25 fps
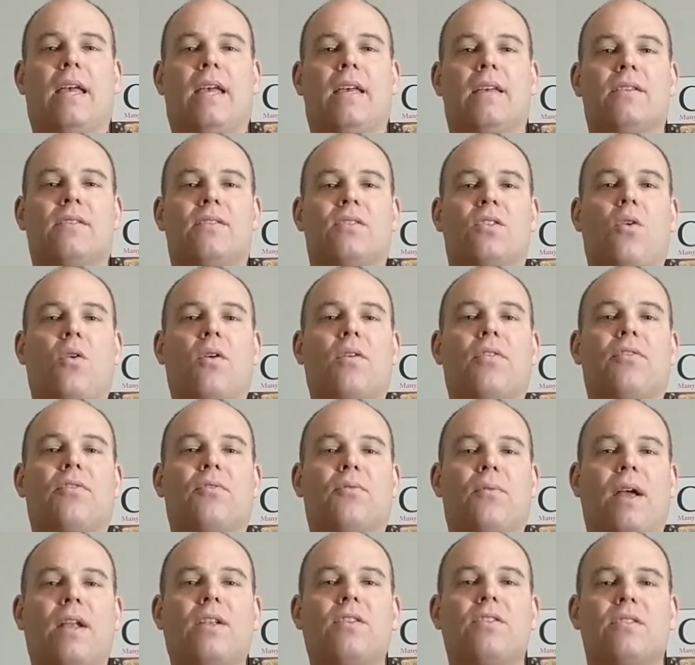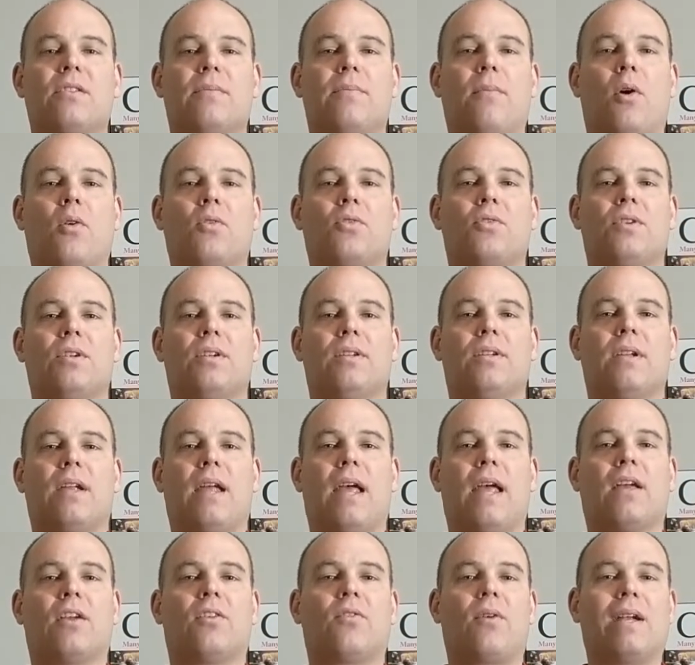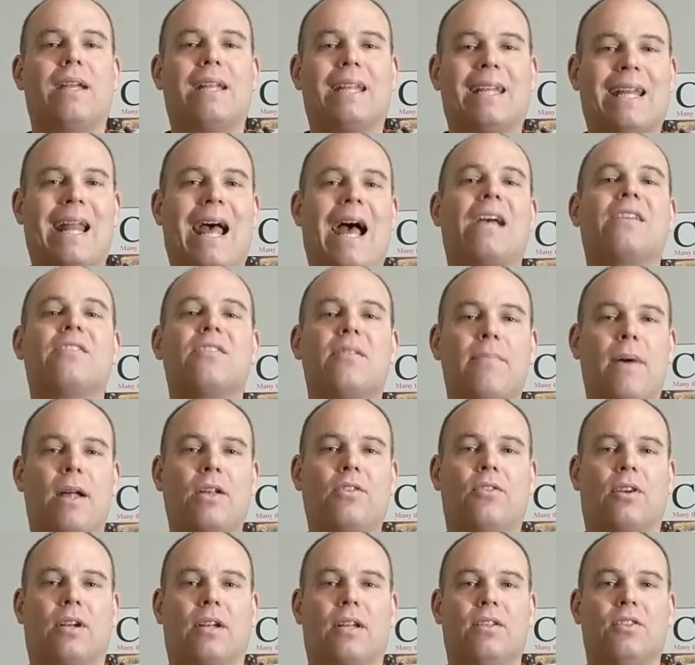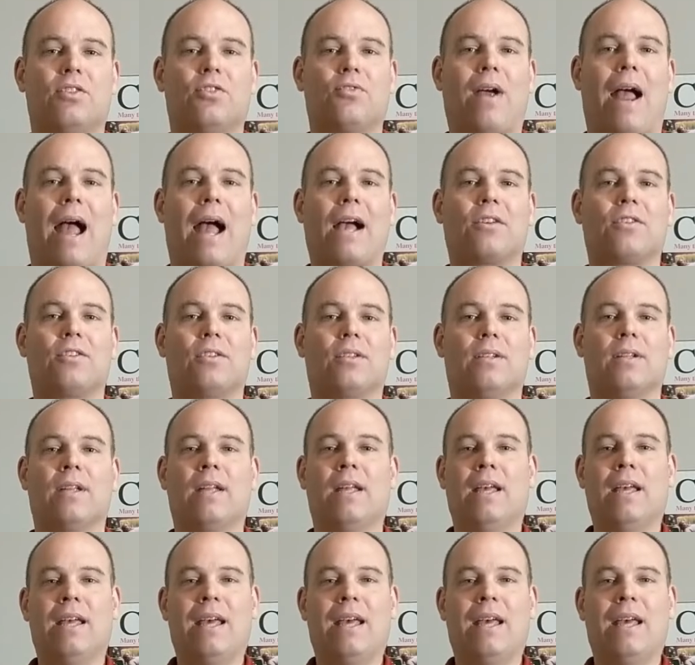is going through ranges of motion and creating an isometric contraction.